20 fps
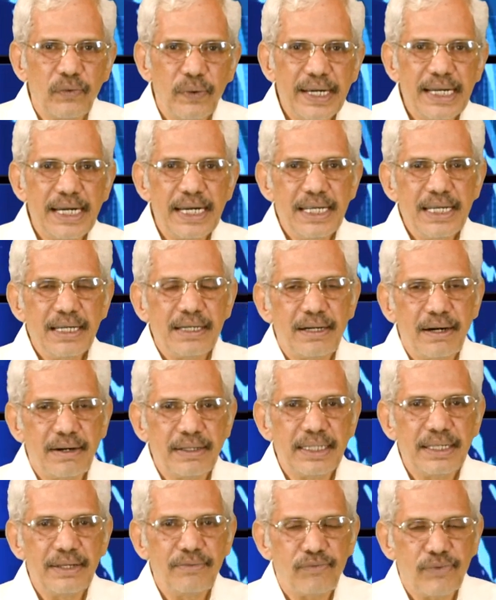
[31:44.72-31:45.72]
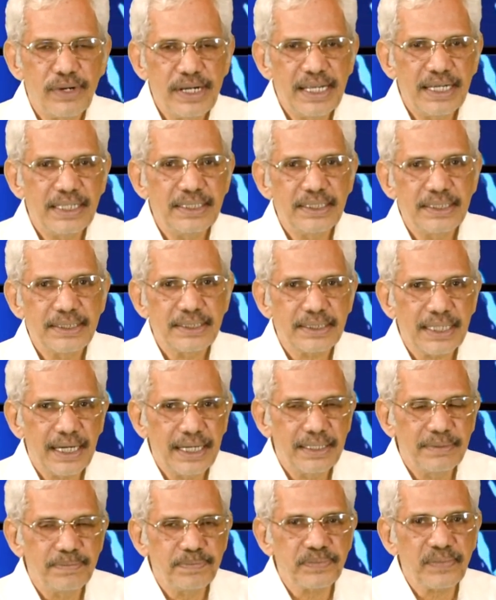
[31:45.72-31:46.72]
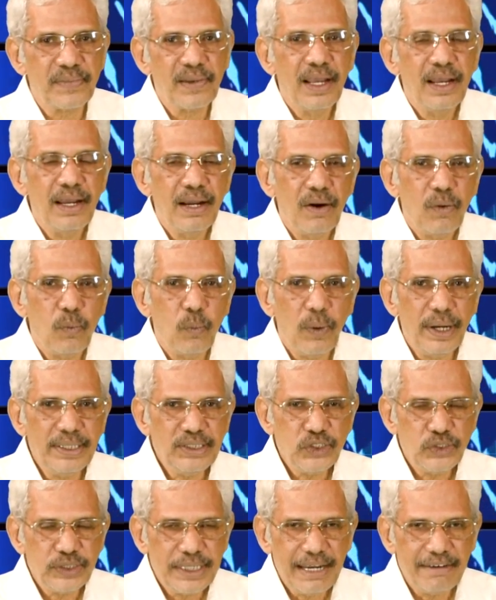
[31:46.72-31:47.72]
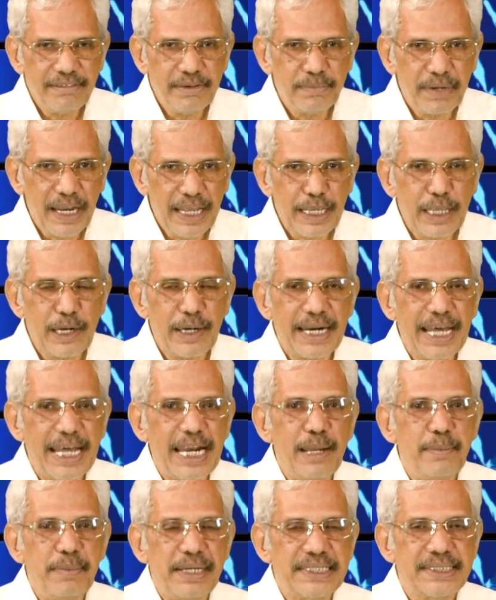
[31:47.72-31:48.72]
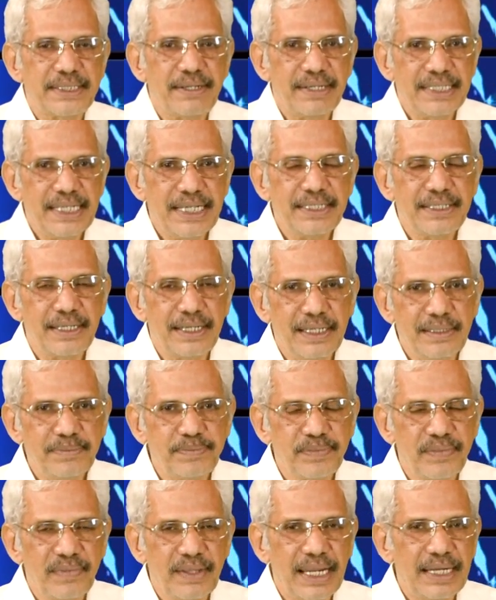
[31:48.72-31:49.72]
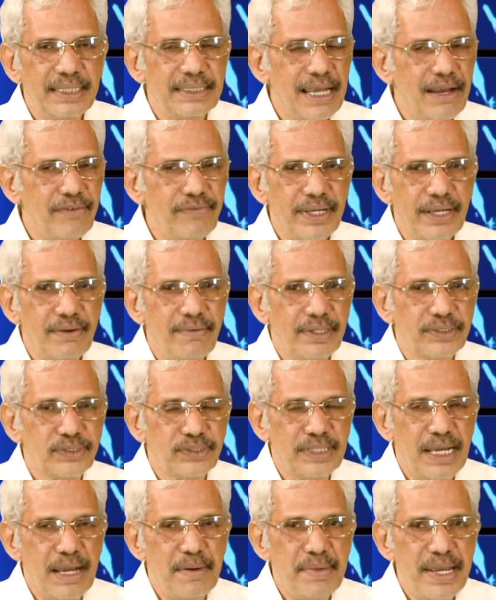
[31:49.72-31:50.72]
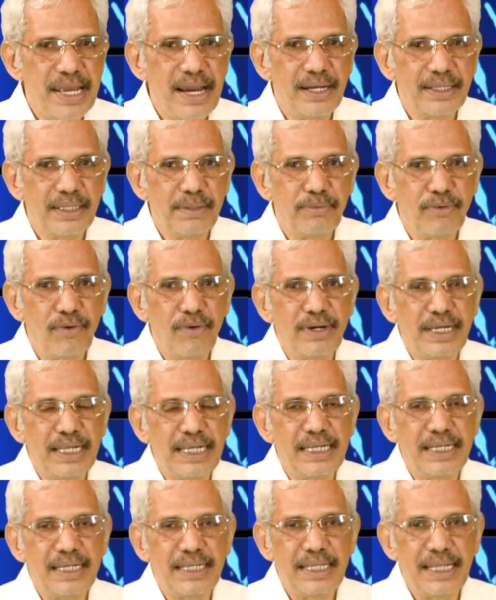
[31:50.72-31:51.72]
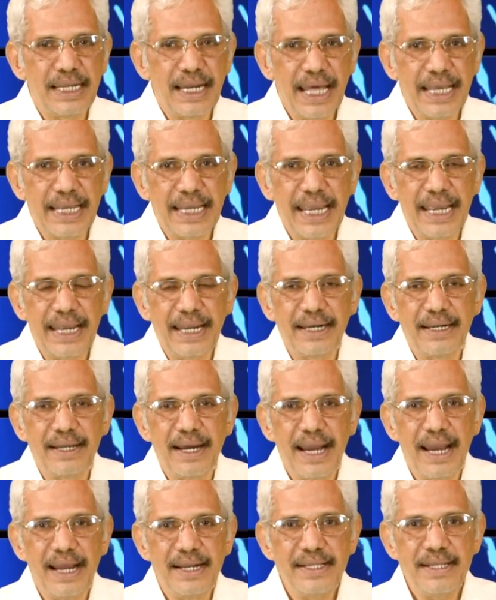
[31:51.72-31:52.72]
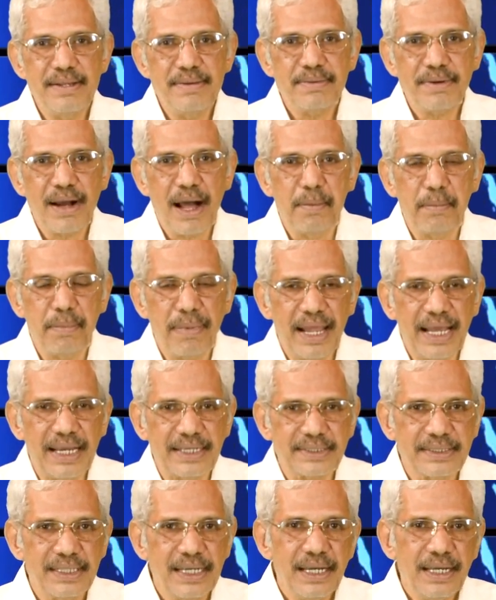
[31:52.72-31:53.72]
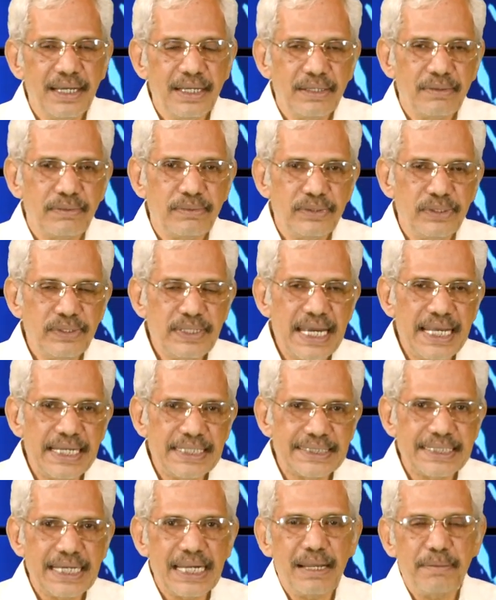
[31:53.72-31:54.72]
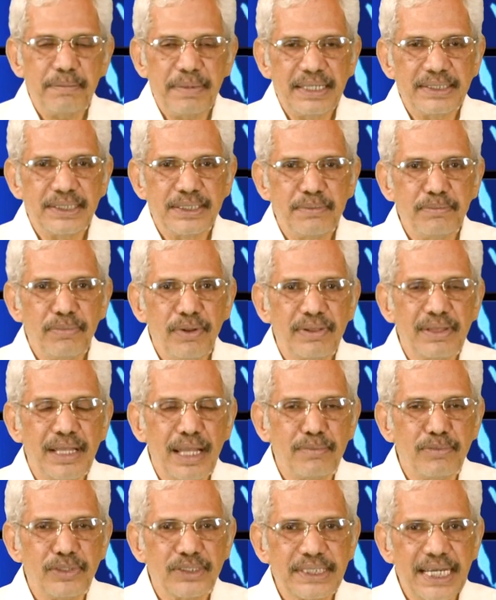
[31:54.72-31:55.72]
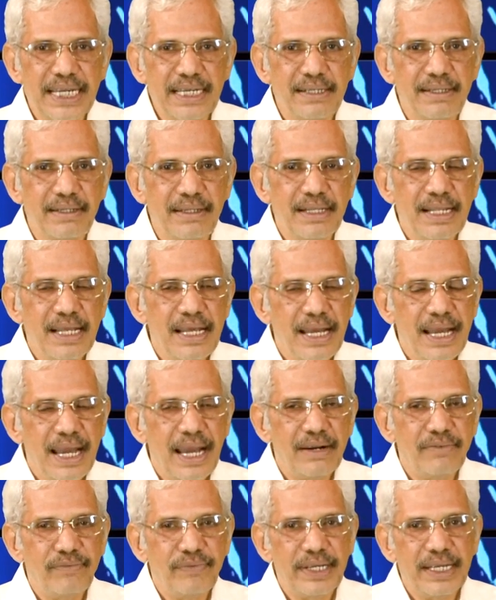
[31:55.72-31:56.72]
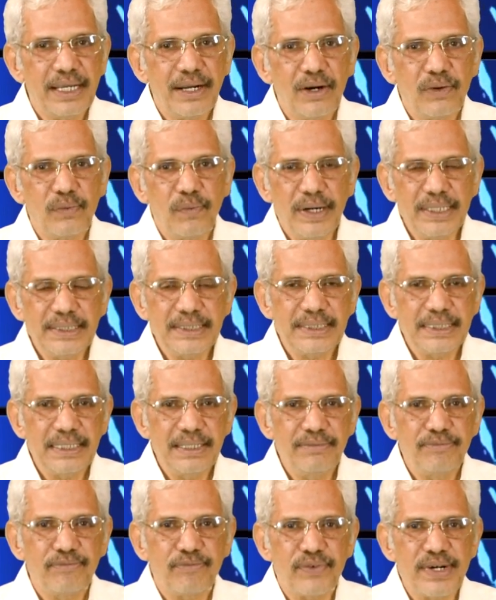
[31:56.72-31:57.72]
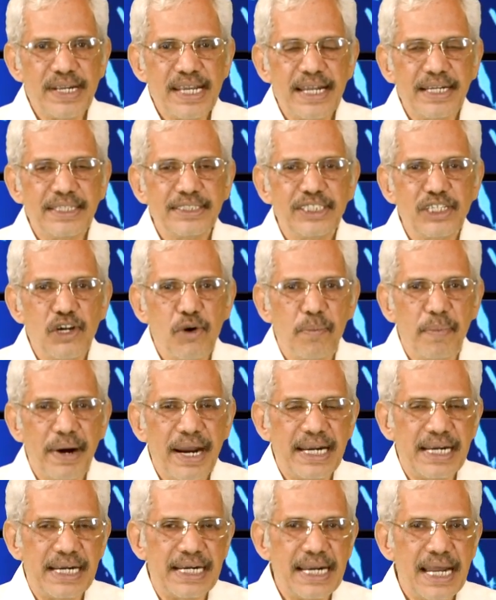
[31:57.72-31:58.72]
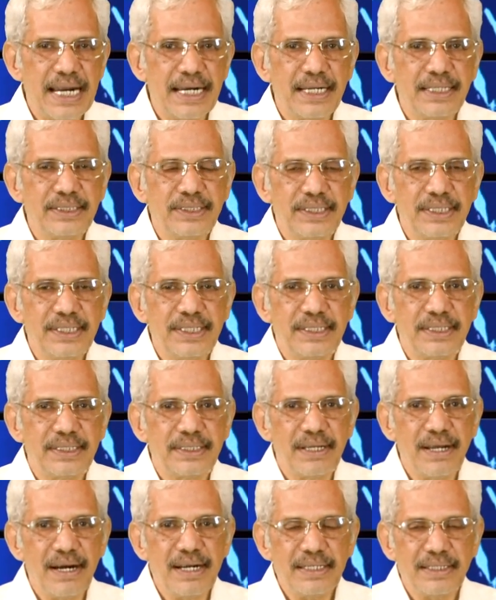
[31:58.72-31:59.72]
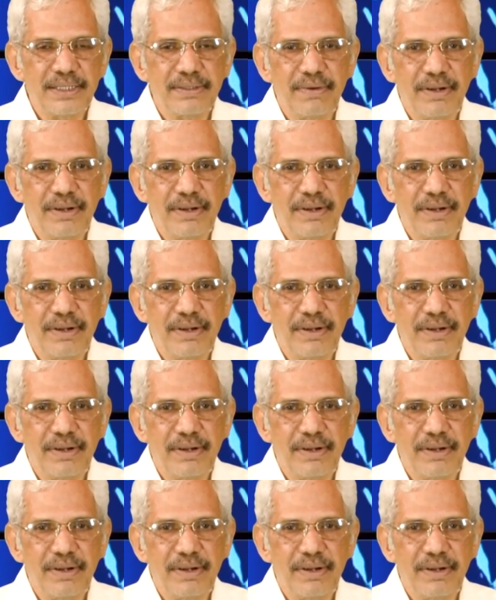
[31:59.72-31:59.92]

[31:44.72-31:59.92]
quickly on the free energy side, once you have a molecular dynamics trajectory, that is F equals to ma on the protein, the ligand and the complex, you can set up a simple thermocycle and figure out what's the free energy of binding. Delta G naught